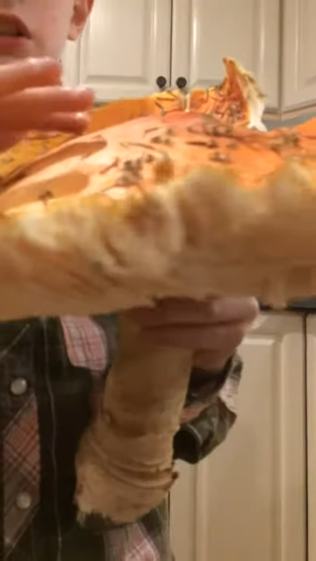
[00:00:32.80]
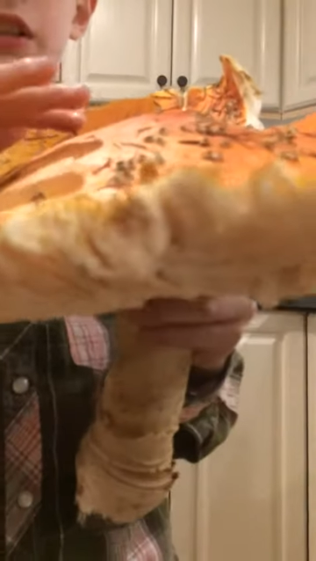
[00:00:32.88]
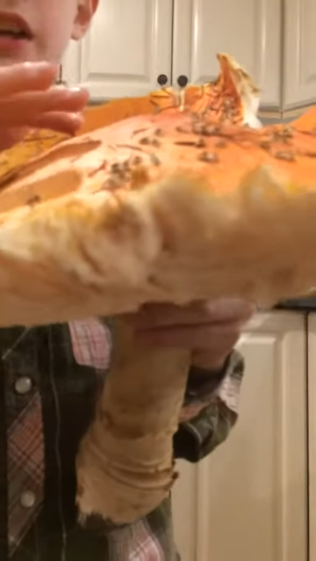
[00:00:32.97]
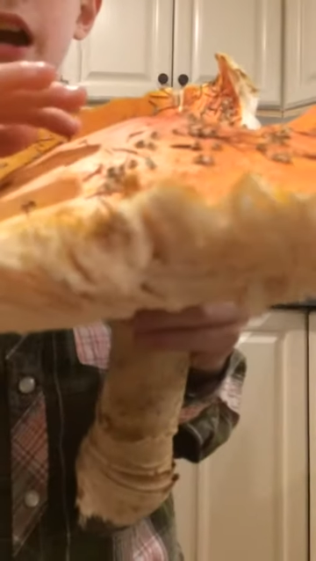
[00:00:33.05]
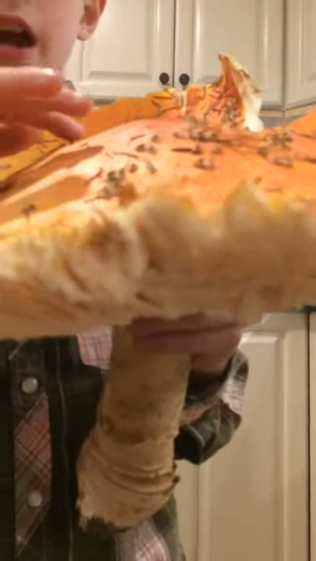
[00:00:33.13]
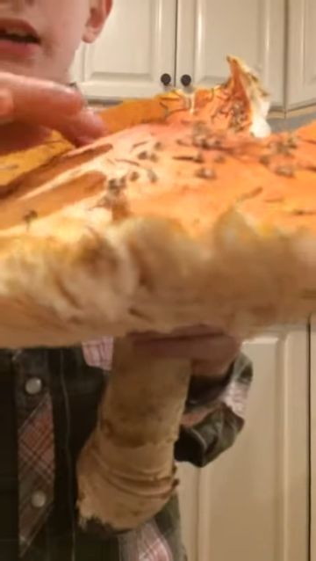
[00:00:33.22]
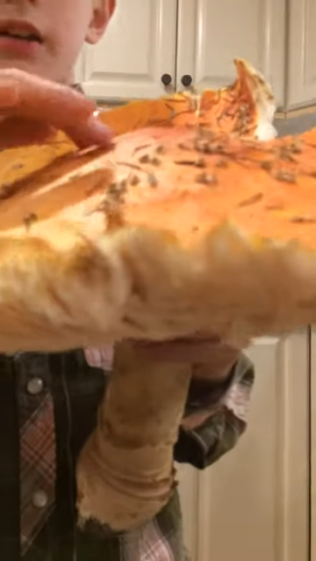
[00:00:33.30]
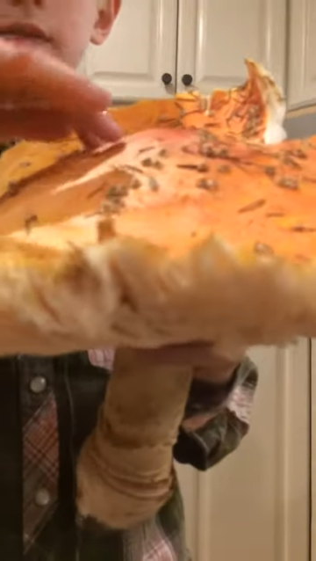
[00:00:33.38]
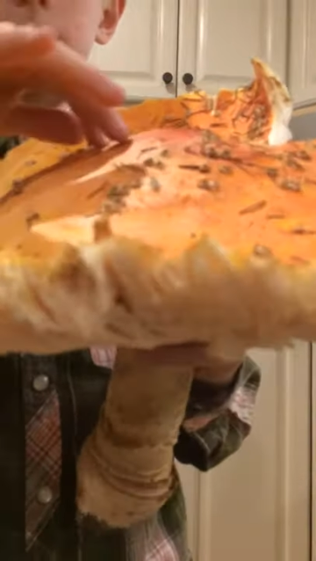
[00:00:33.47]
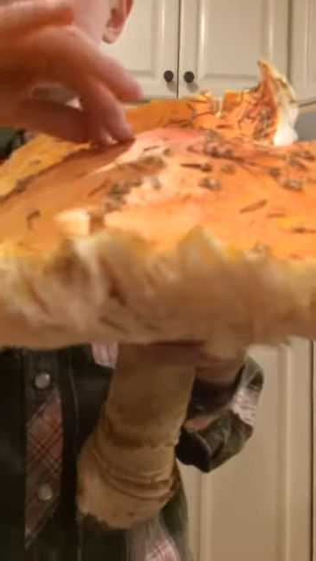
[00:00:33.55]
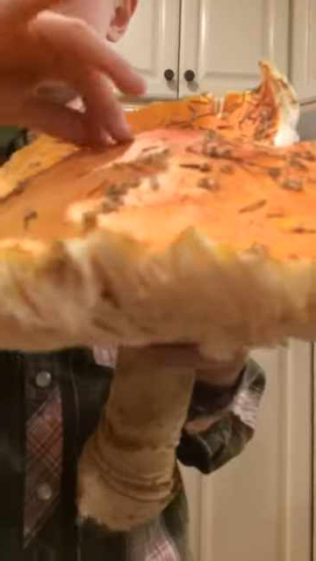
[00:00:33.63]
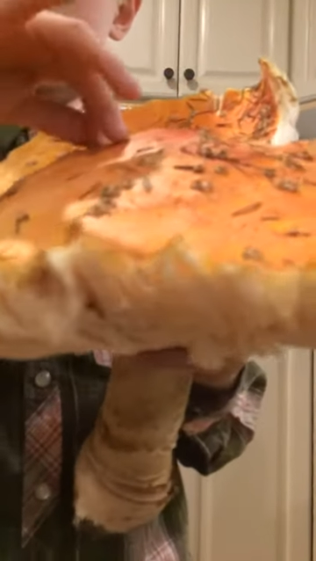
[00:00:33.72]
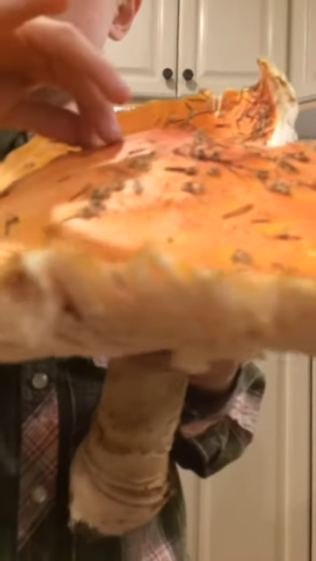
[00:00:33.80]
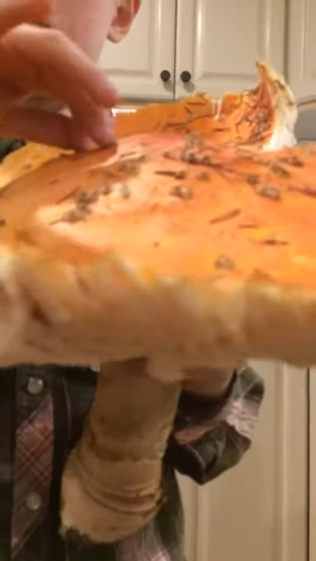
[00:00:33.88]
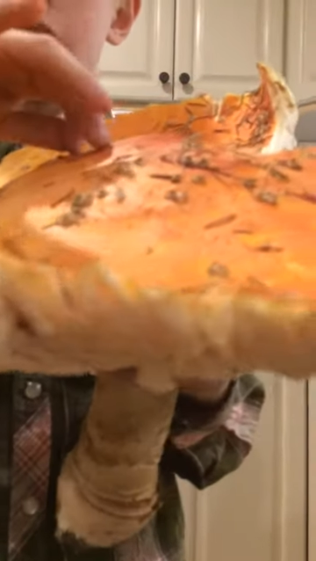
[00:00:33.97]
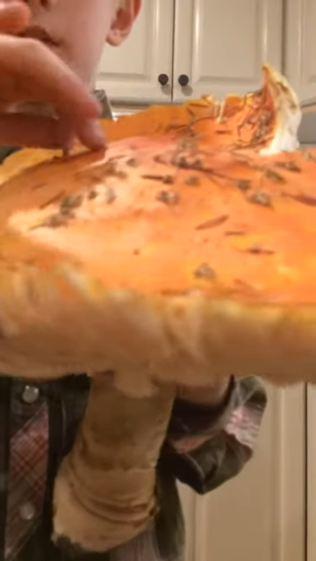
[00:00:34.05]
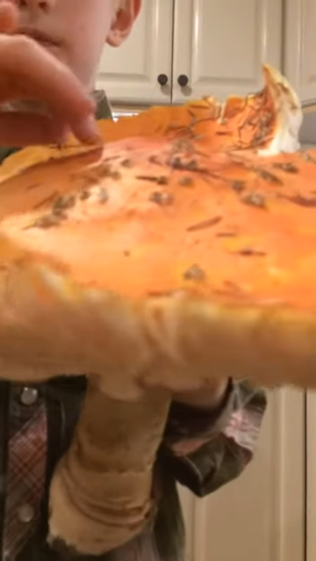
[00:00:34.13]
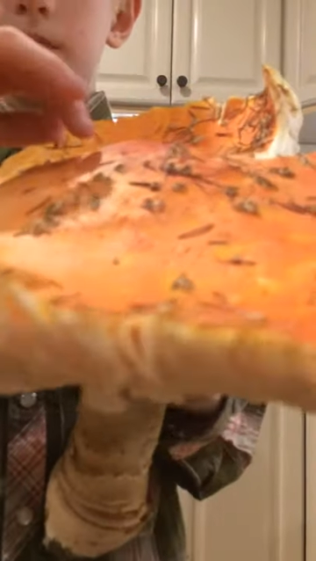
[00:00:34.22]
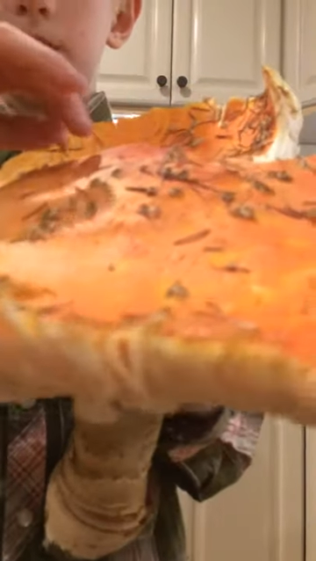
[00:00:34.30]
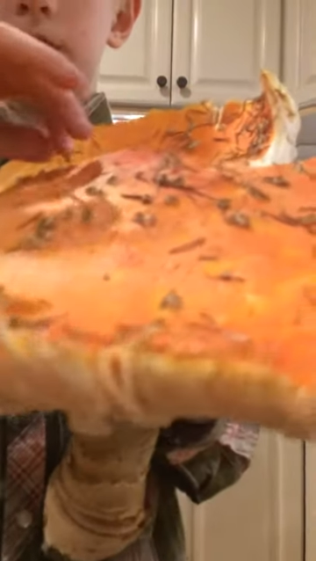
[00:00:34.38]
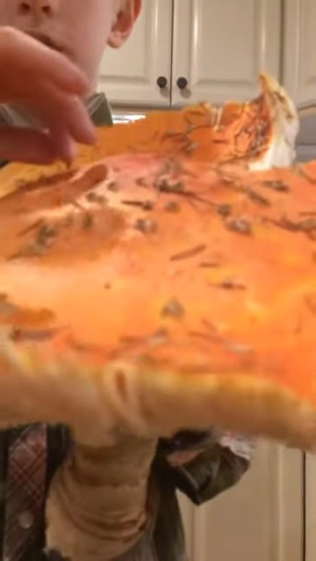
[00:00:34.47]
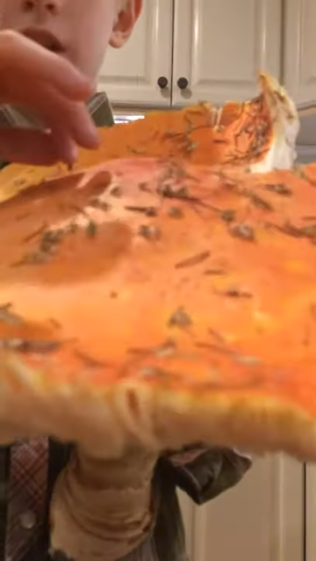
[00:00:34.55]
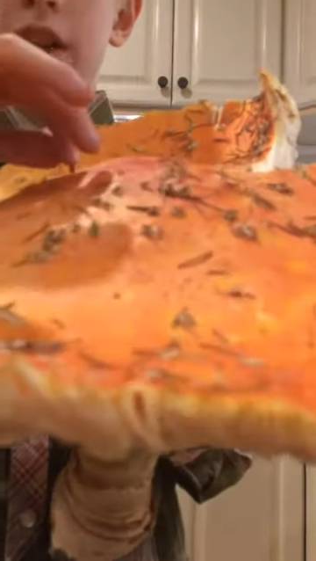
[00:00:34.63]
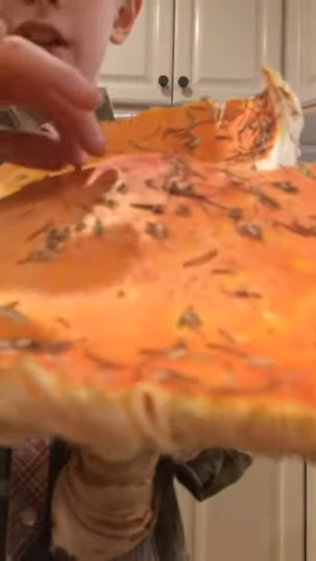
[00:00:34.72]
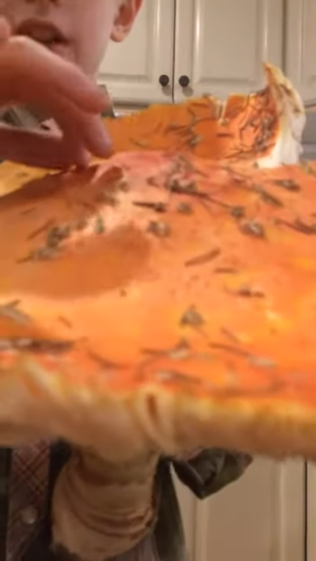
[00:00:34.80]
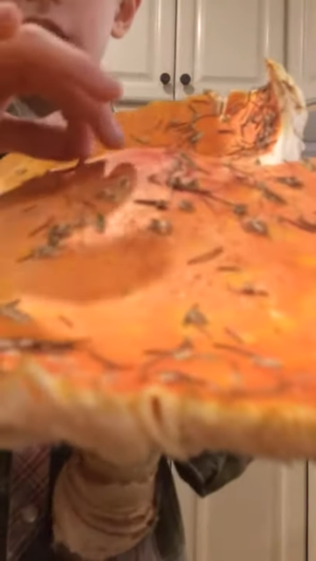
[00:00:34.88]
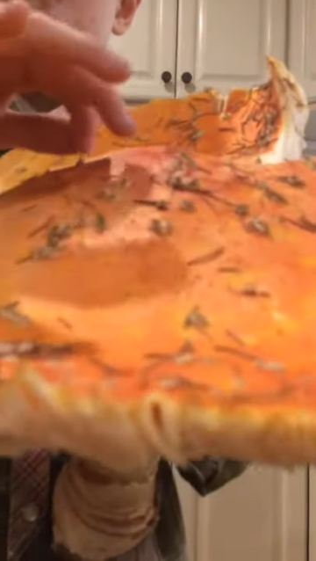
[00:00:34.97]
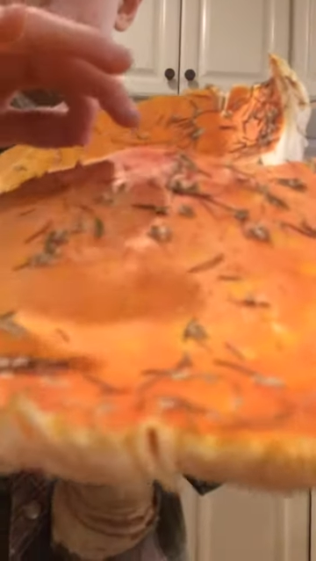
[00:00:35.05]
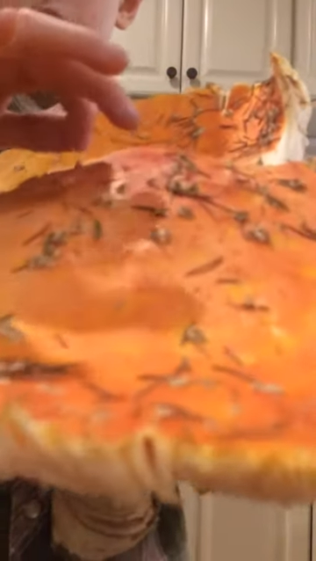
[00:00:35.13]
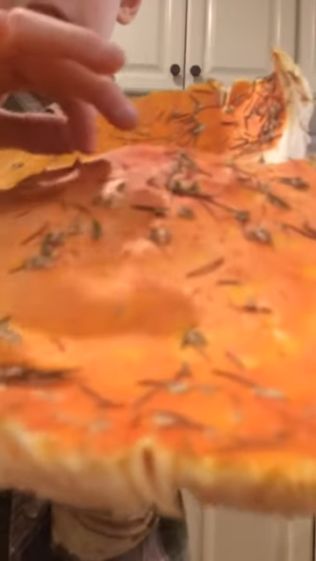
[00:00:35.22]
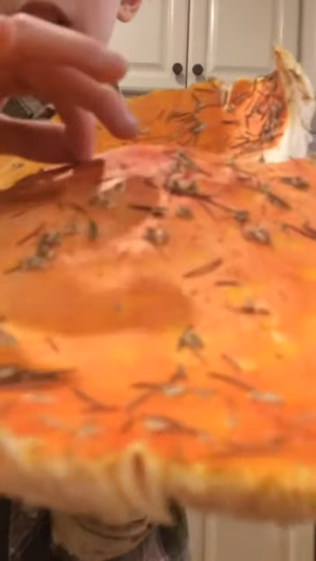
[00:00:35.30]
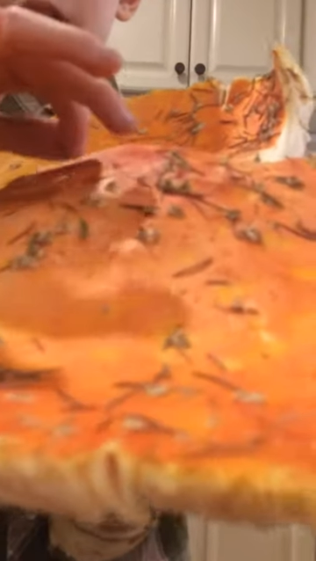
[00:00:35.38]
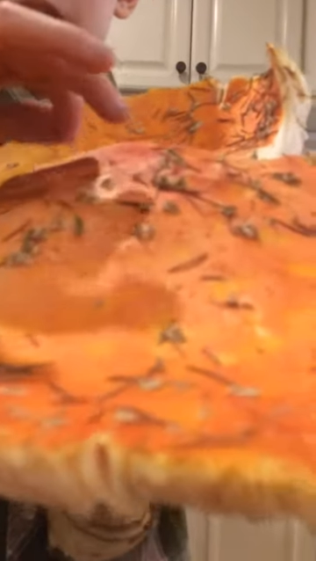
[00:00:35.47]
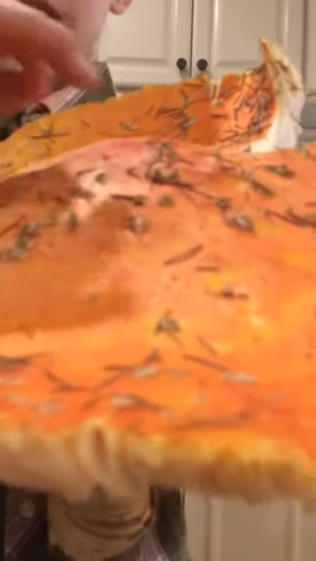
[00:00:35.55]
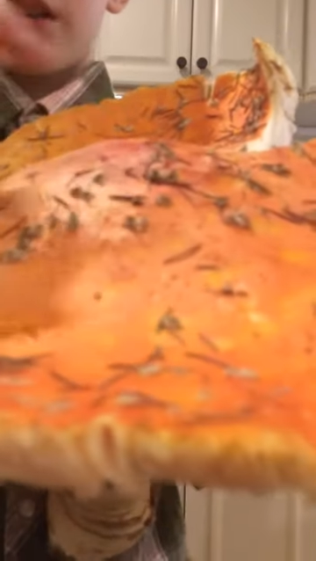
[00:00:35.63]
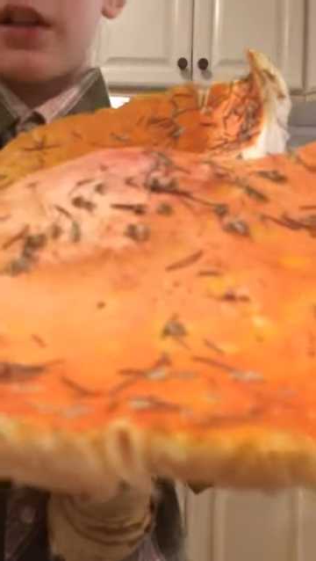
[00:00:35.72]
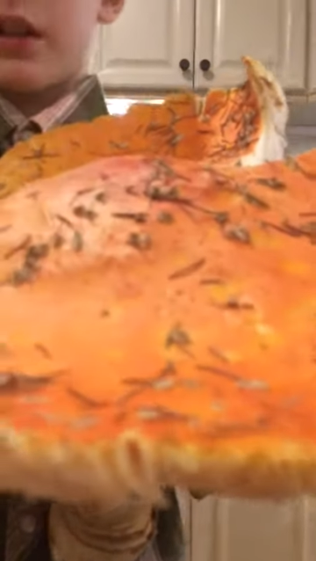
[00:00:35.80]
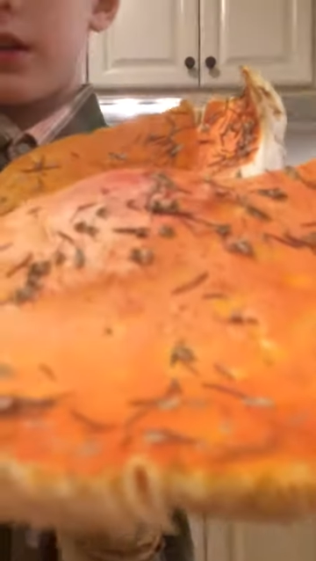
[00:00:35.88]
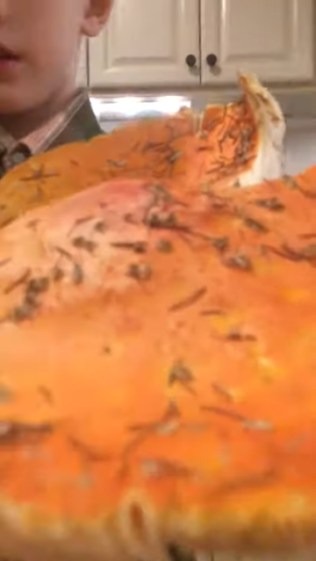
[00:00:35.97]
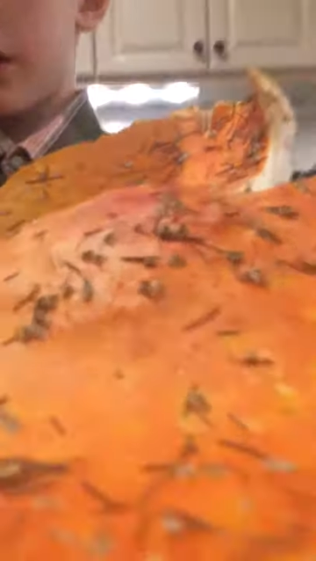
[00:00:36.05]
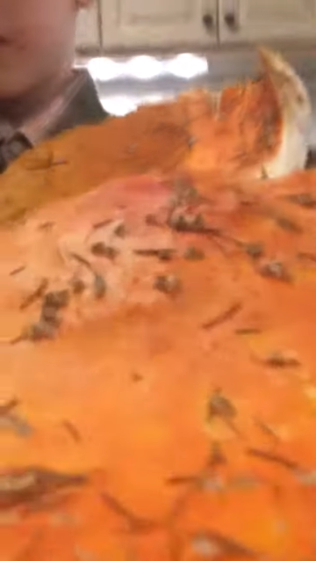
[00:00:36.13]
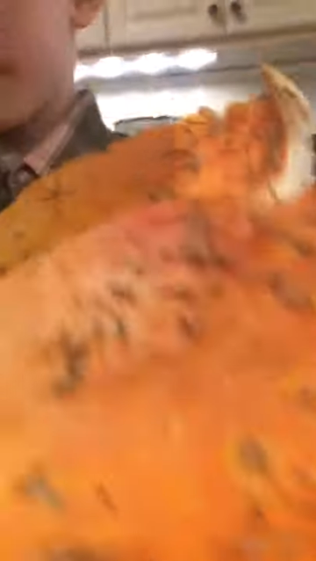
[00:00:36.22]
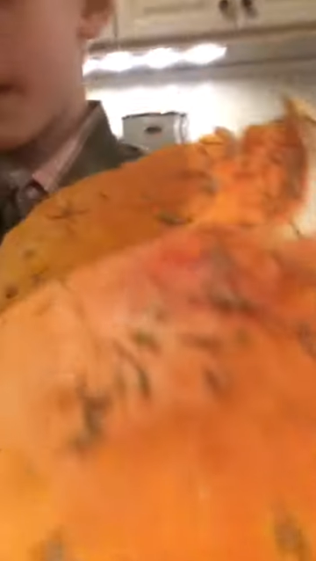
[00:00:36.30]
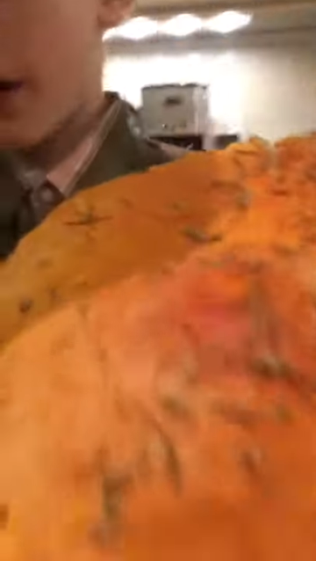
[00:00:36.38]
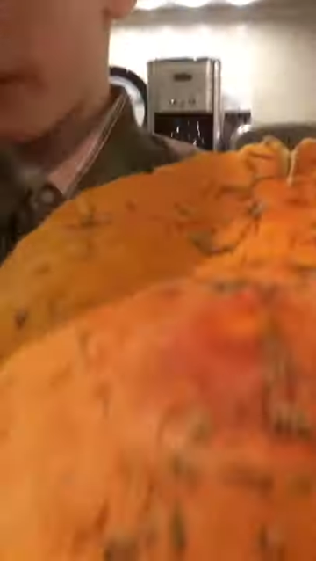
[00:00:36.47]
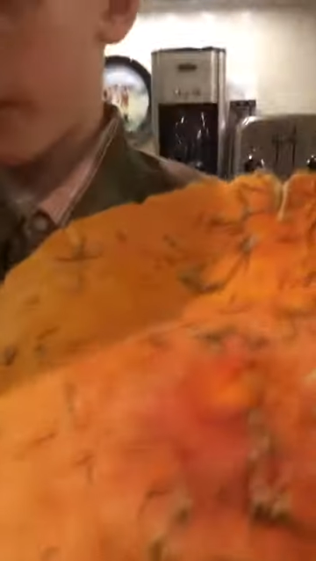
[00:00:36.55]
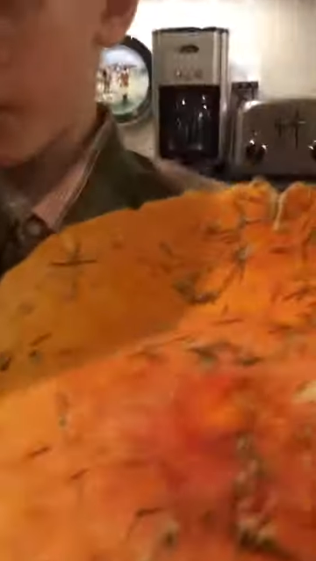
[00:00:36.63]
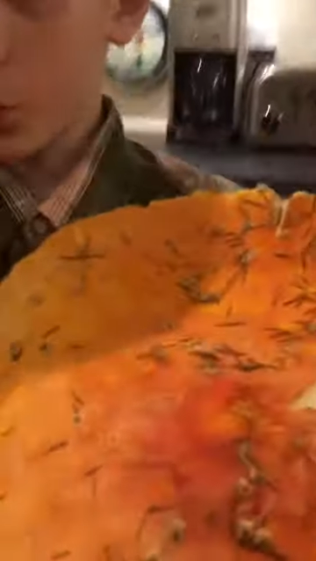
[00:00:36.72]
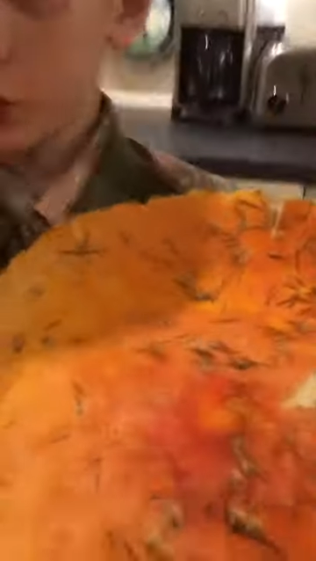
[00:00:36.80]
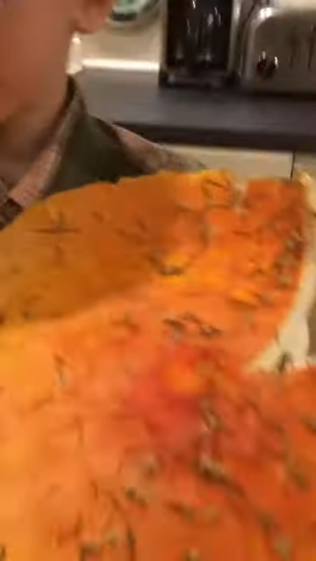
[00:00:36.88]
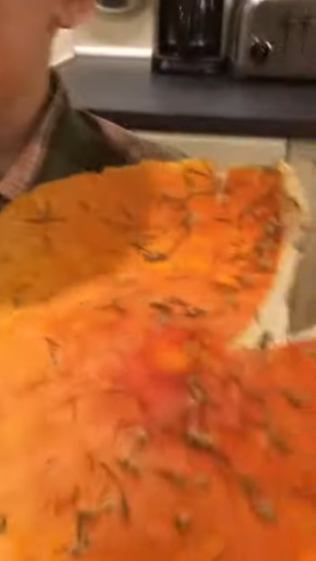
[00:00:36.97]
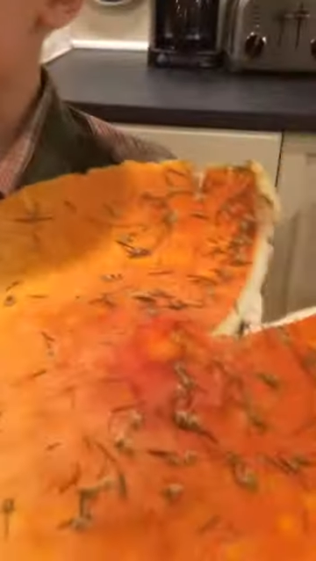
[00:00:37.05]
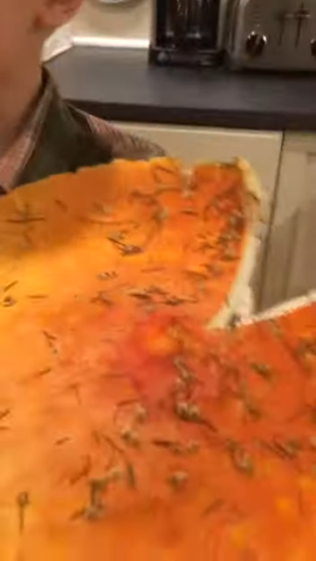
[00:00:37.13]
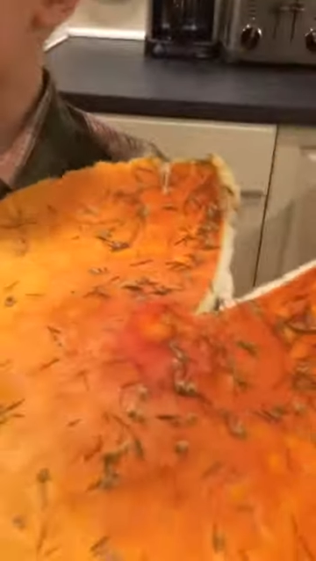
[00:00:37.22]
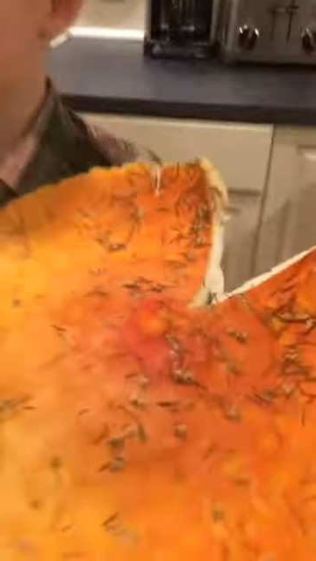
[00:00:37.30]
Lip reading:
Nobody's mouth can be seen.